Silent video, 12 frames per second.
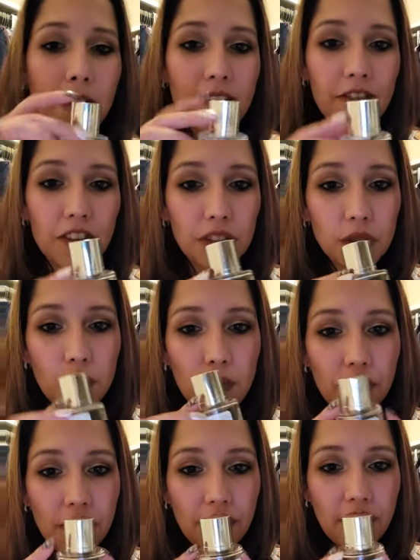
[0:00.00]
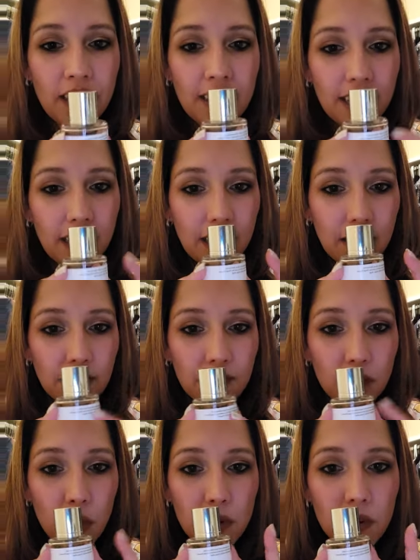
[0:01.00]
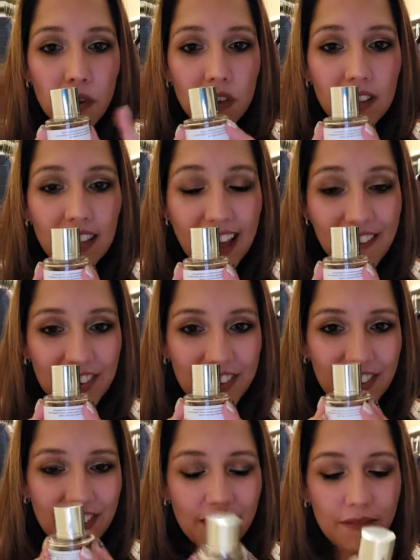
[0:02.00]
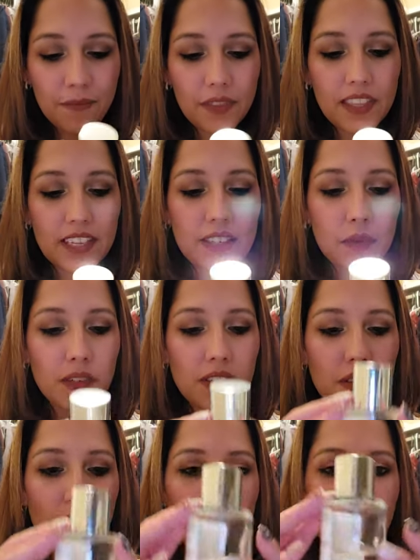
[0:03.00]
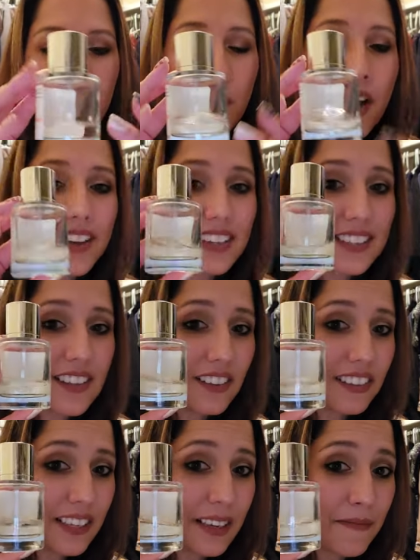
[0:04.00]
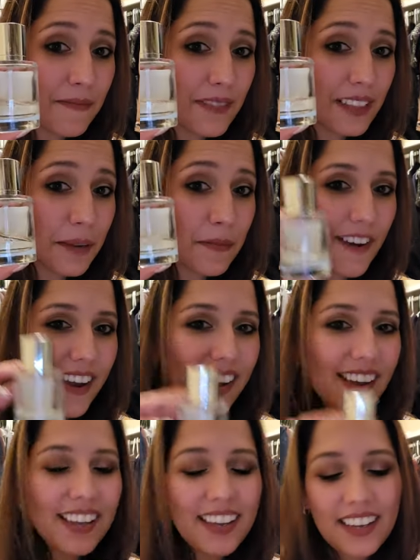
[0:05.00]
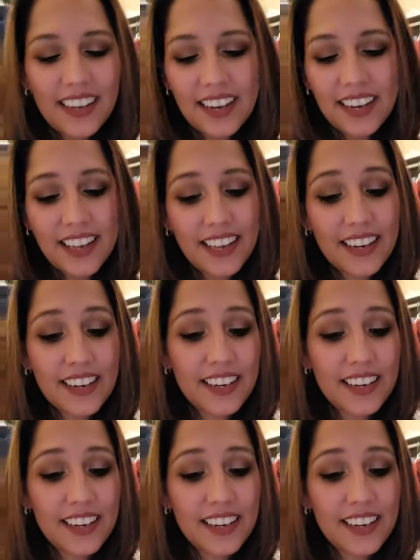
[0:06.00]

my first order, uh, Floral Lavender. This was uh, Y S L Libre. It